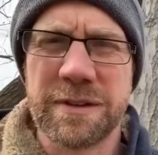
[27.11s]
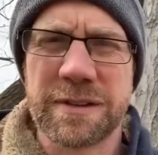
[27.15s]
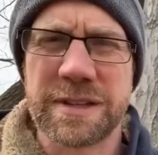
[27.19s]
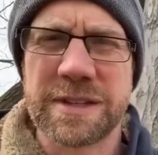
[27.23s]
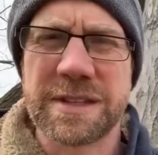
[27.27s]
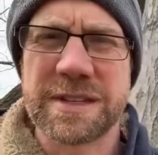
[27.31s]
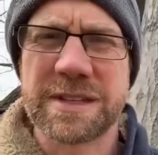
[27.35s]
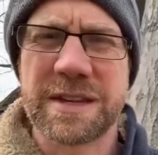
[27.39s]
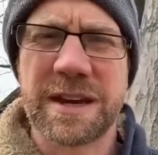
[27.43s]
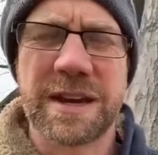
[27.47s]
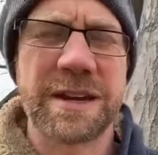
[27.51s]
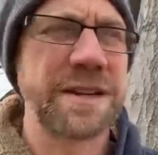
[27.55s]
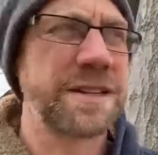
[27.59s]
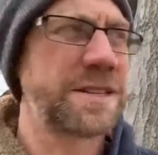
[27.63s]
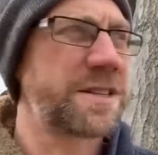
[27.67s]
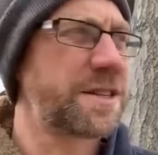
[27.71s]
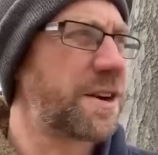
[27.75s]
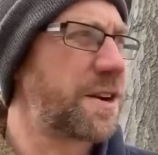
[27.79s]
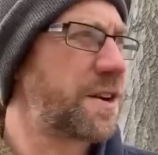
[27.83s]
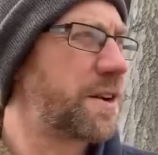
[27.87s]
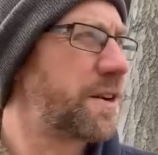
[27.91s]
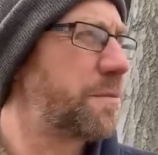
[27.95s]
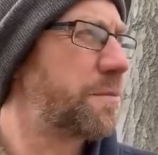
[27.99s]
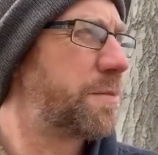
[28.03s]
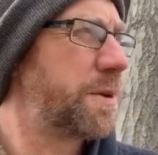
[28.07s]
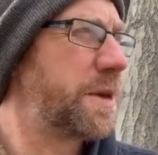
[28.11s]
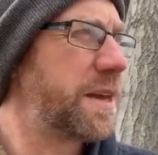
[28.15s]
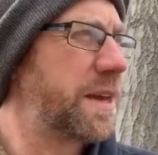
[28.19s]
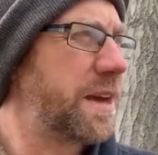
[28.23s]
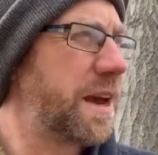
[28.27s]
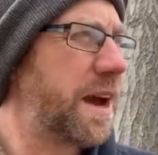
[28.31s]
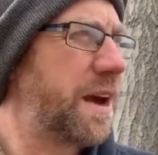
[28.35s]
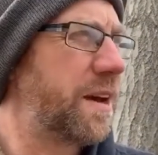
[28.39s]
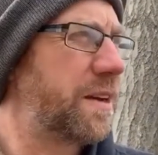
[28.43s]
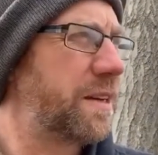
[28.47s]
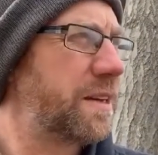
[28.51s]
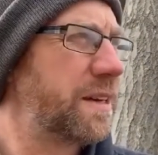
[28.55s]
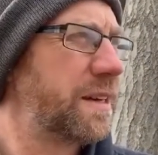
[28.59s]
The sun is starting to peek
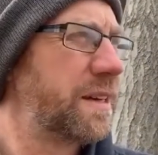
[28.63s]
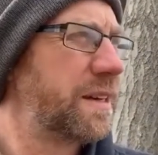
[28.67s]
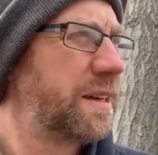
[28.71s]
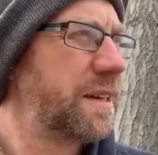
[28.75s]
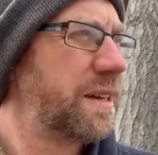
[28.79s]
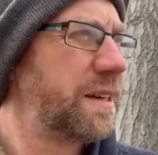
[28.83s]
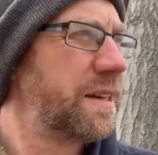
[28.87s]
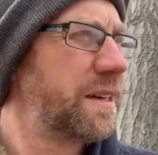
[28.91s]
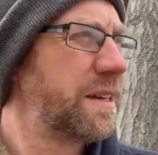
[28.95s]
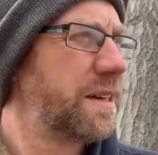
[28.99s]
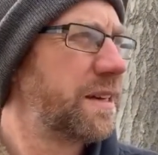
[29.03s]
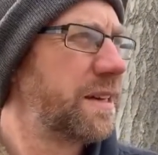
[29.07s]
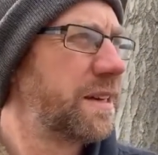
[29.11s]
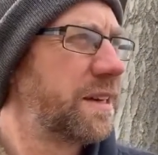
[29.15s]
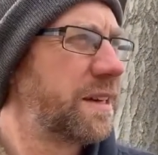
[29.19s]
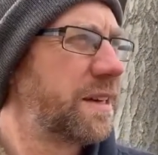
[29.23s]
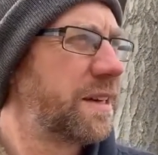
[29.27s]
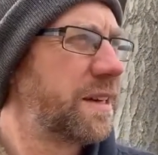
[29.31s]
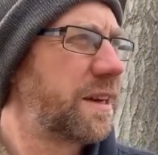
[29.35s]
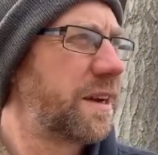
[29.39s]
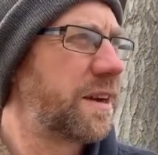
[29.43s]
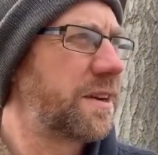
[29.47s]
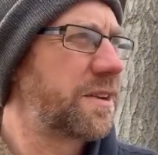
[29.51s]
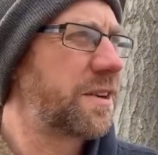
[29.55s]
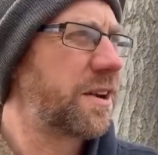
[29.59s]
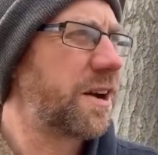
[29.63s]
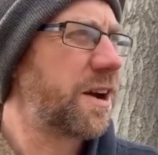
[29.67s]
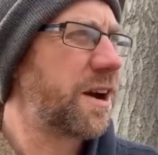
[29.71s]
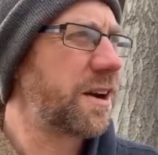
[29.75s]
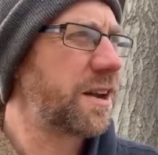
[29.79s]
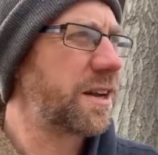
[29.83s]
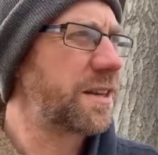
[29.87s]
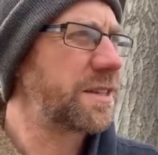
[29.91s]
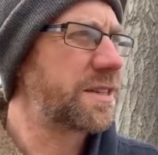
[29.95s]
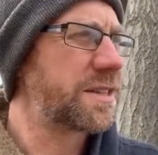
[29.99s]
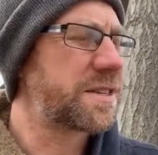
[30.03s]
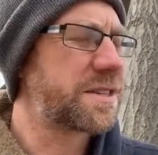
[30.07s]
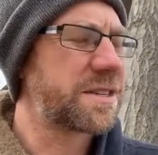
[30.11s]
out. Our
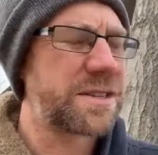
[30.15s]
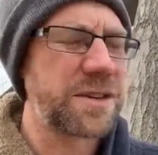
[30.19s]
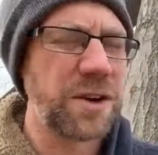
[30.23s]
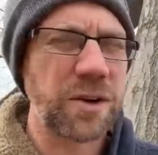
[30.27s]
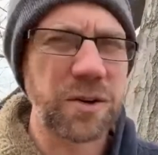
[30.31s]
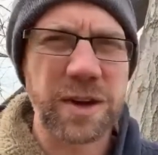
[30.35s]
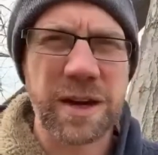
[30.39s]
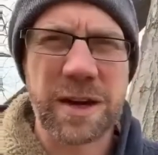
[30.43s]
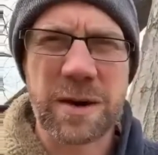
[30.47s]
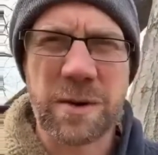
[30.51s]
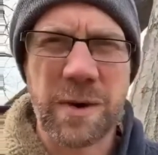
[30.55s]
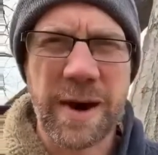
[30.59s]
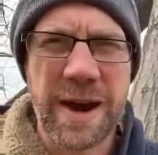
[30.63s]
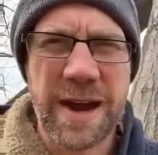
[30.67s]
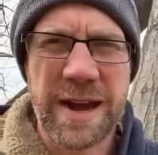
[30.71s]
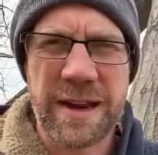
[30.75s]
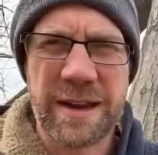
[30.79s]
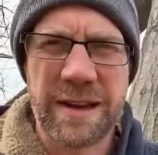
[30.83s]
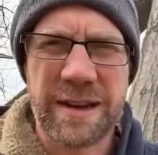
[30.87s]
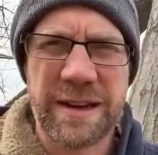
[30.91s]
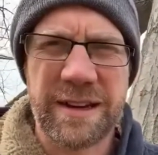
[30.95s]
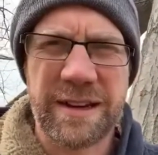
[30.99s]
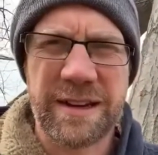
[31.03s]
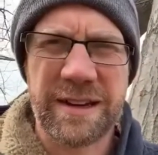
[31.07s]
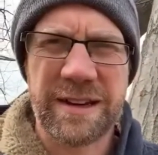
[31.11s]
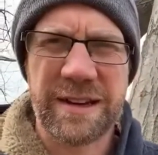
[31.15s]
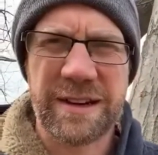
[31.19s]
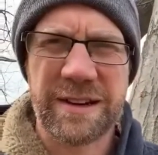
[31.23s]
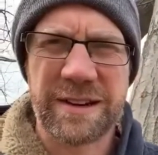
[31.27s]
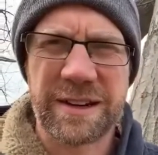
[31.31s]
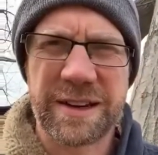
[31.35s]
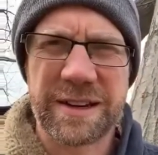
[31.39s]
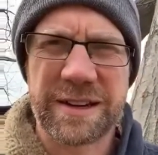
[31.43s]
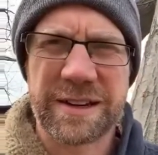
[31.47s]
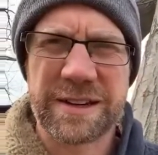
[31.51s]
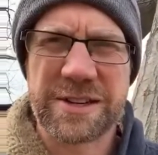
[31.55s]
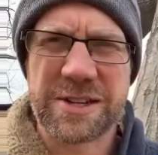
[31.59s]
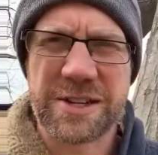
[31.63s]
dog is soaking wet. I'll
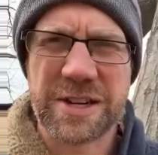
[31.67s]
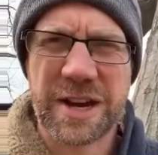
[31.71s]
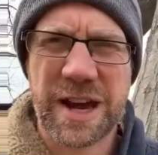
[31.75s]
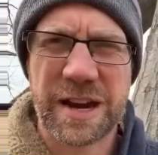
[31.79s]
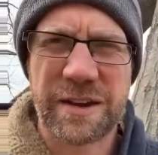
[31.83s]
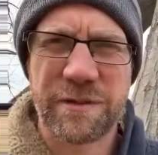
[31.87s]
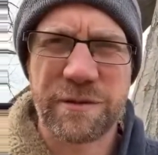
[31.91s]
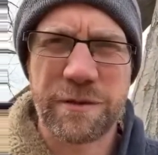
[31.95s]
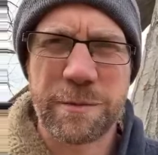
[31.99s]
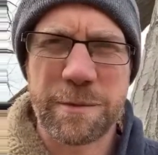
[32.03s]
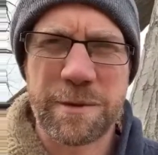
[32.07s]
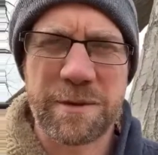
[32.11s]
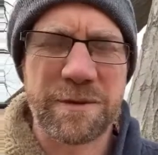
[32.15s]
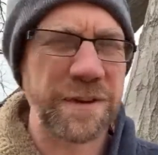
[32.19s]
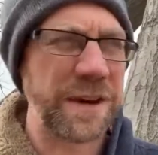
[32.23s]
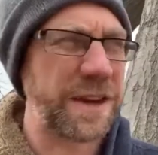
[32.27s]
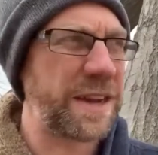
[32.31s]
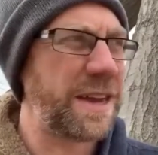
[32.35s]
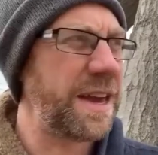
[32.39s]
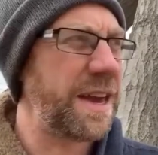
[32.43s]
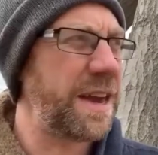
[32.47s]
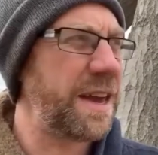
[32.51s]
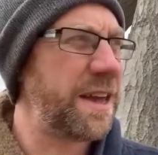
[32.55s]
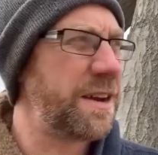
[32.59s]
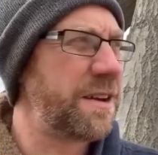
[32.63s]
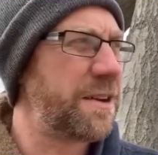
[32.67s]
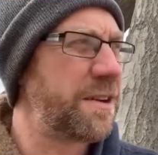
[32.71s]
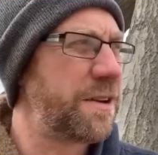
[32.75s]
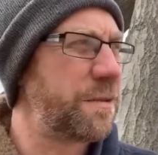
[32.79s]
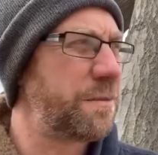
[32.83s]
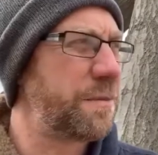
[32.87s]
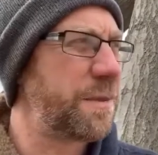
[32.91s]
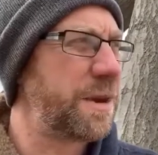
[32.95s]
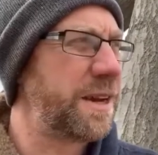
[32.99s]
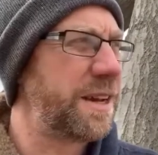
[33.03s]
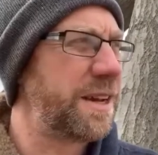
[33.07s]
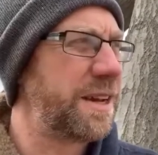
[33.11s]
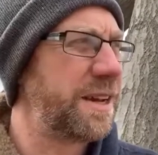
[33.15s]
get a shot of him if I can here in
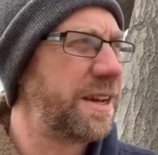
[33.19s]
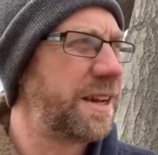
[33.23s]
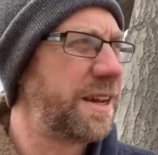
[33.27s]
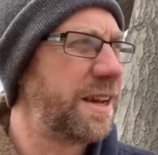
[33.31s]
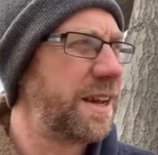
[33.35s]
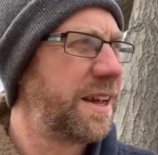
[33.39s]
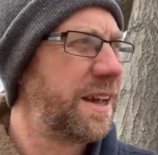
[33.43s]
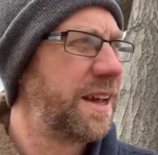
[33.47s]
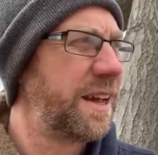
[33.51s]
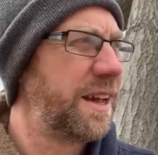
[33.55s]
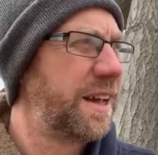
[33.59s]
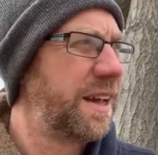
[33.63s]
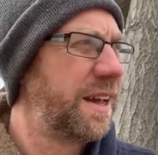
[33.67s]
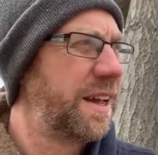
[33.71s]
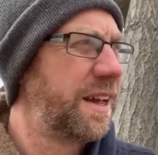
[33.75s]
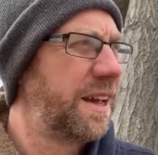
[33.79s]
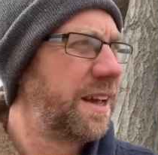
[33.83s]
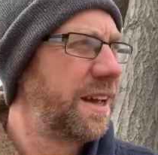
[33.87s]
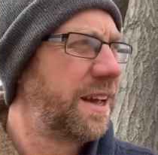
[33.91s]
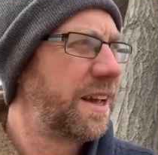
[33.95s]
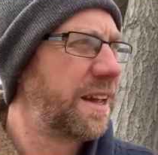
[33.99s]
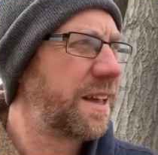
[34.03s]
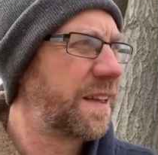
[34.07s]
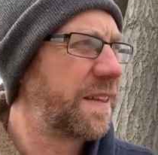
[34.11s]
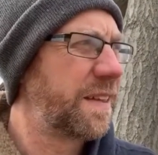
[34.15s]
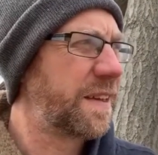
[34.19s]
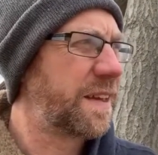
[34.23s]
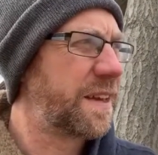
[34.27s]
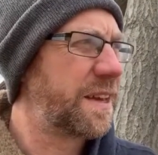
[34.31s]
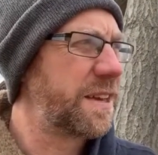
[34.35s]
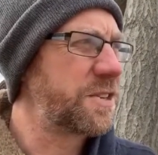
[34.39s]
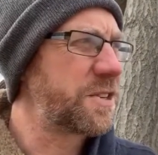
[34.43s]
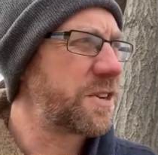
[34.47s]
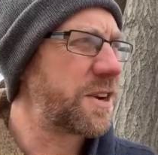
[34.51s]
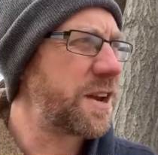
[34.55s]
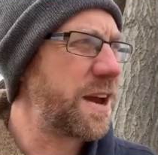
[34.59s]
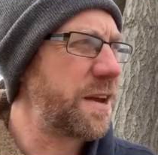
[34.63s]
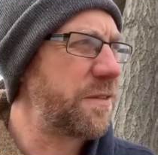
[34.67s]
a minute. And the
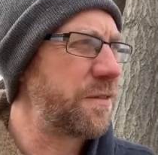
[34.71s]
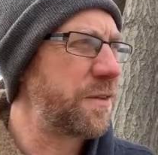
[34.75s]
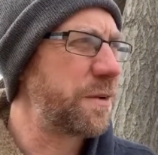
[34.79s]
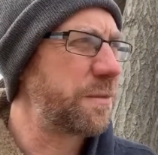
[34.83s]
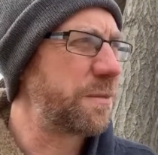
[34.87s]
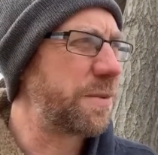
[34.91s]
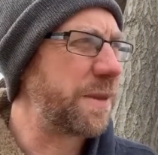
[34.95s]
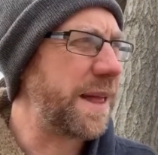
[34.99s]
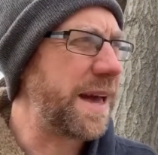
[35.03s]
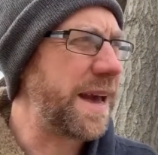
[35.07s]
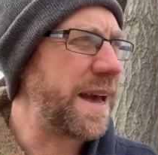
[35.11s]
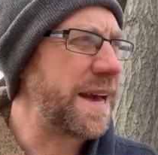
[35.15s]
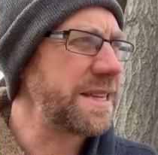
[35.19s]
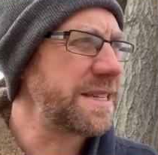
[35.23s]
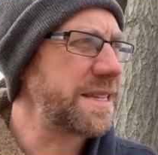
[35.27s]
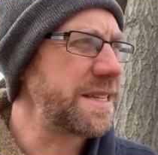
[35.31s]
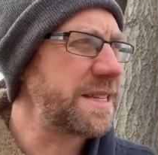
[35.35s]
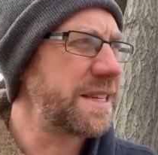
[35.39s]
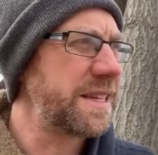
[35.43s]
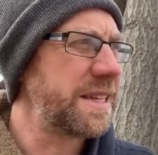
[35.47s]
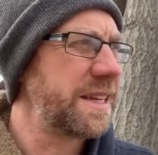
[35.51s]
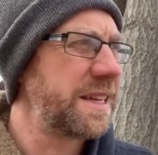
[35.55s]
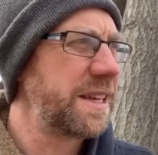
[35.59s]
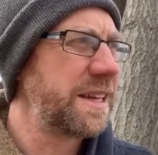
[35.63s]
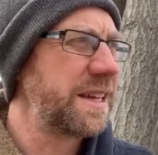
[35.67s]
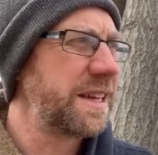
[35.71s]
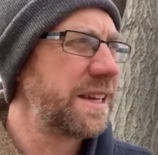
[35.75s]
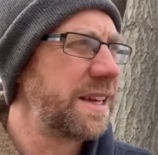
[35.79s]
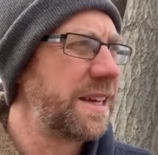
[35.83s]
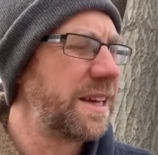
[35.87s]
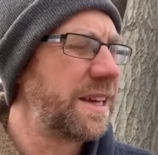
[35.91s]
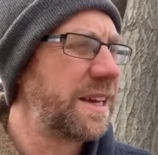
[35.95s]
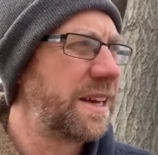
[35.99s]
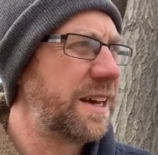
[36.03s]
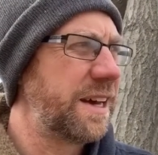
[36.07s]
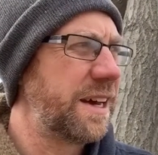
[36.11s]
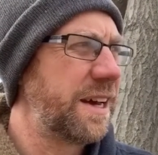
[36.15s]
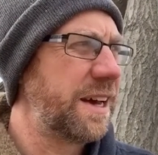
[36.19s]
kids are having a blast.
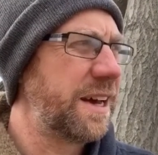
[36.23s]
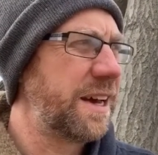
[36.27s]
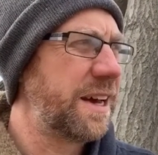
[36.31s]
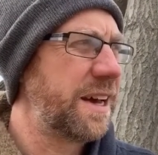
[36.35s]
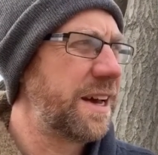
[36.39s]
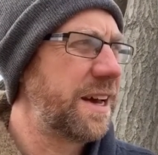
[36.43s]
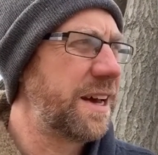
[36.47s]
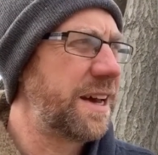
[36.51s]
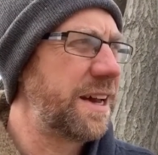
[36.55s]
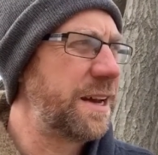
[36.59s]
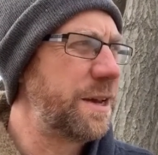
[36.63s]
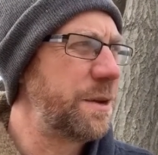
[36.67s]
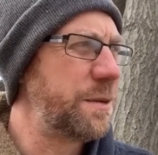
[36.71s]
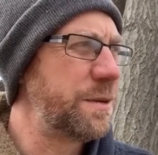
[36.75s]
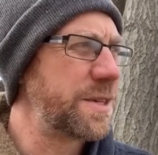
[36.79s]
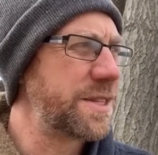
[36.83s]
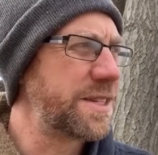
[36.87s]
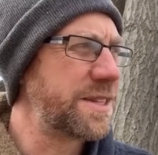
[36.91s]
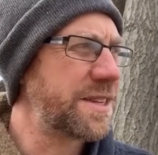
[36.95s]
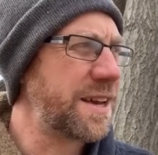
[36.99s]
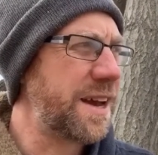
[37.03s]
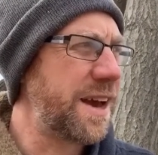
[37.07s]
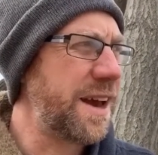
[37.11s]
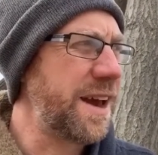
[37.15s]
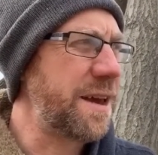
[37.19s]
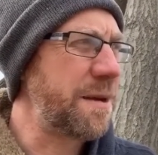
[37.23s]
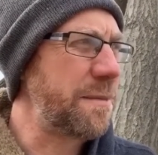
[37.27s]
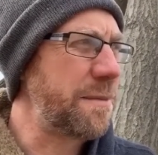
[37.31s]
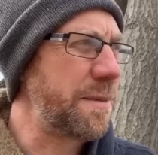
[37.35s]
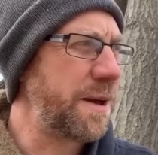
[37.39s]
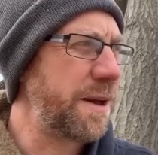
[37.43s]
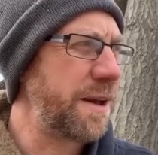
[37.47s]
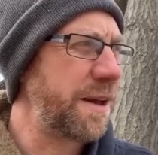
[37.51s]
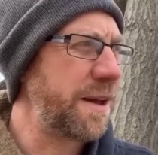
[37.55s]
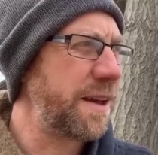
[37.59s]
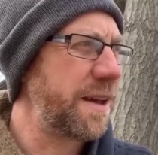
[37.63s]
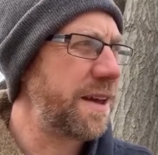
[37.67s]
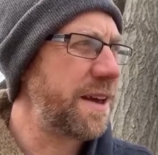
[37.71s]
And it was time.